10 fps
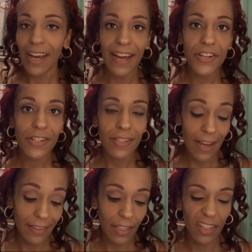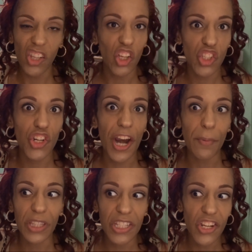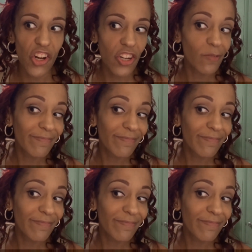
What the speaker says: I think it looks great with this look.